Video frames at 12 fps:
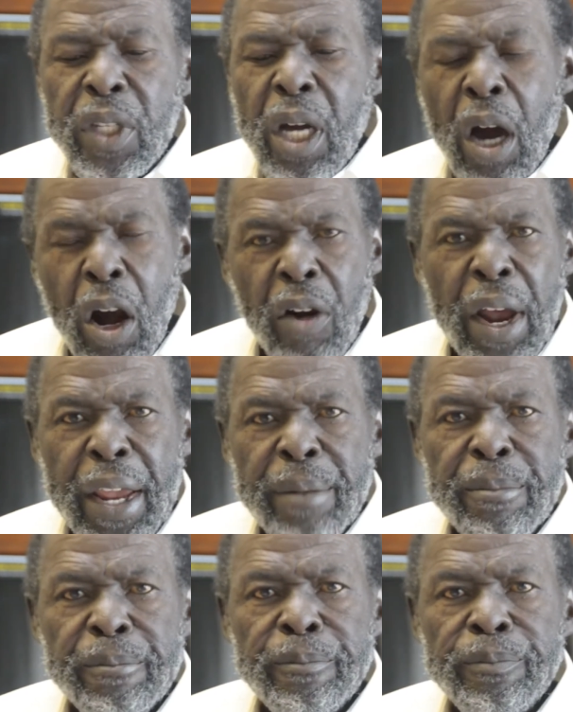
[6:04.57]
All right.
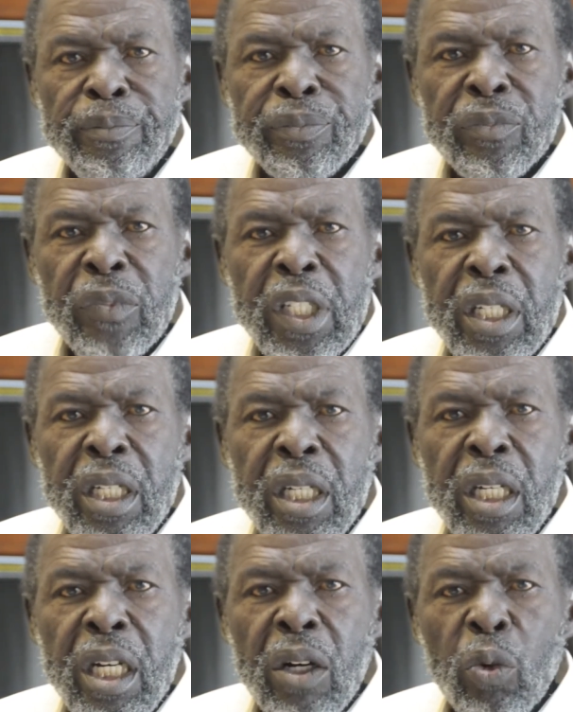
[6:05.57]

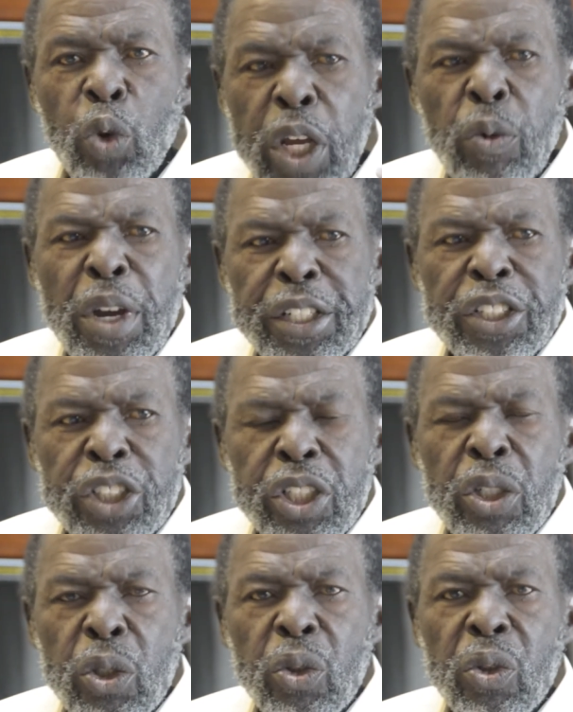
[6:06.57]
We went to
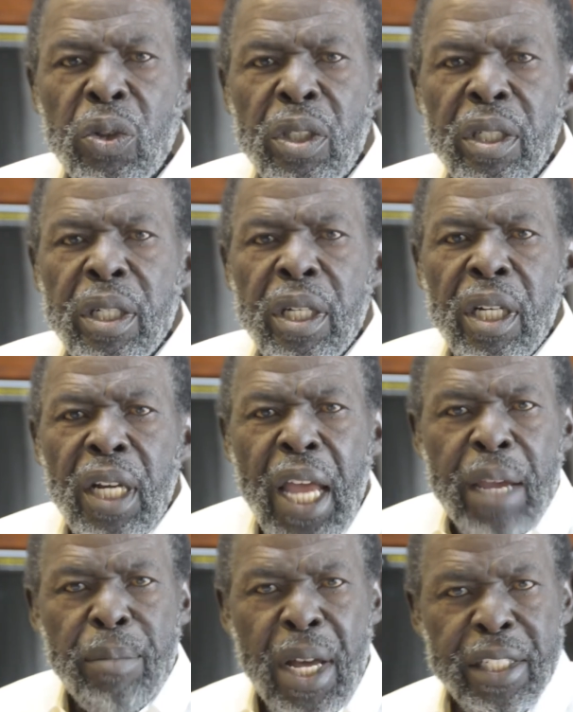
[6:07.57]
school,
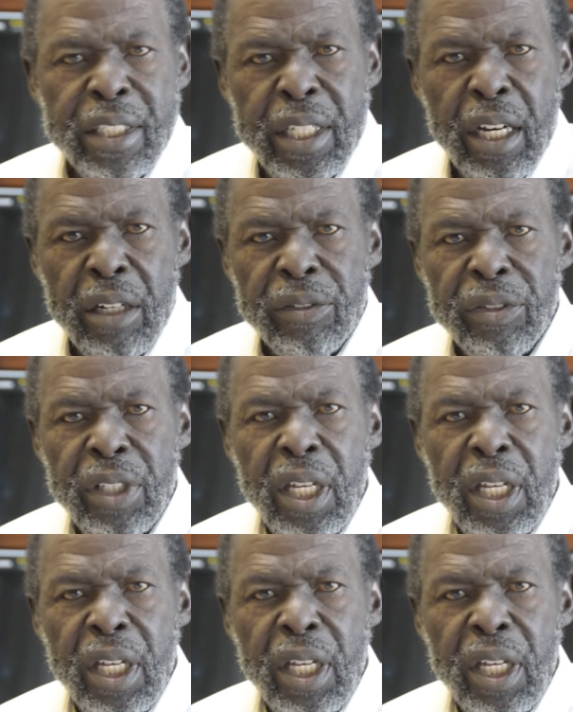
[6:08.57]
like myself.